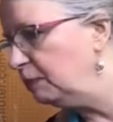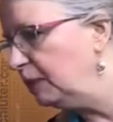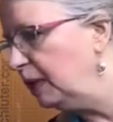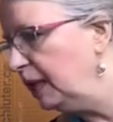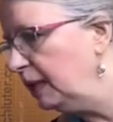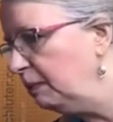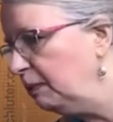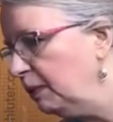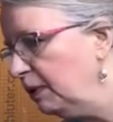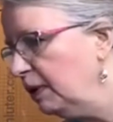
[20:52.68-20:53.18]
of
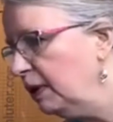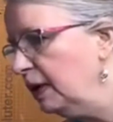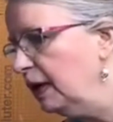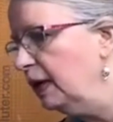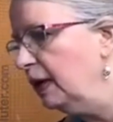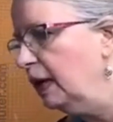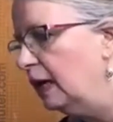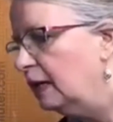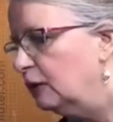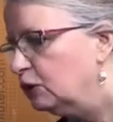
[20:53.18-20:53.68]
paper.
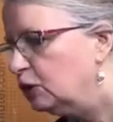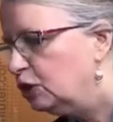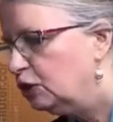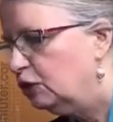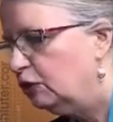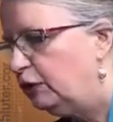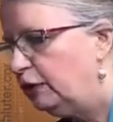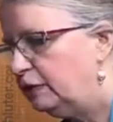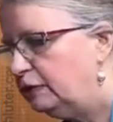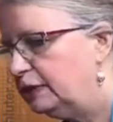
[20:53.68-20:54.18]
I'll
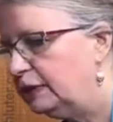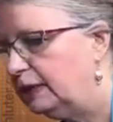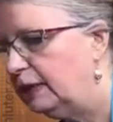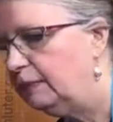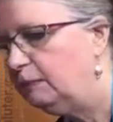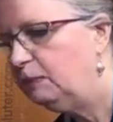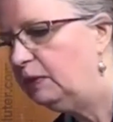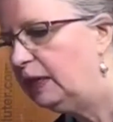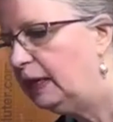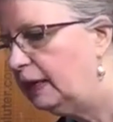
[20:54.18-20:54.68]
show you
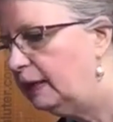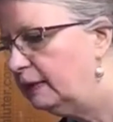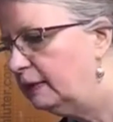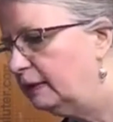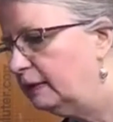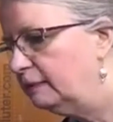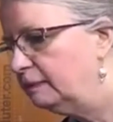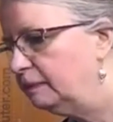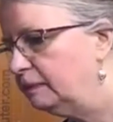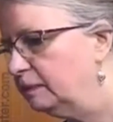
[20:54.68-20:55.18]
some that
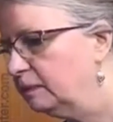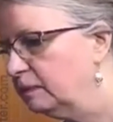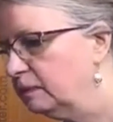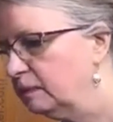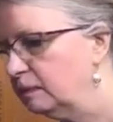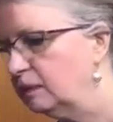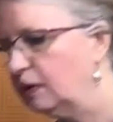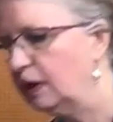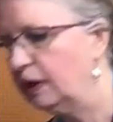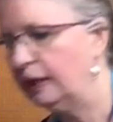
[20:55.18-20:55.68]

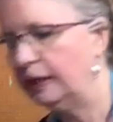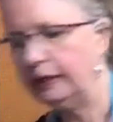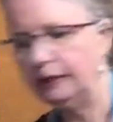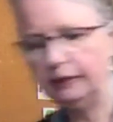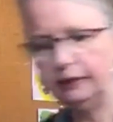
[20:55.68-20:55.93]
I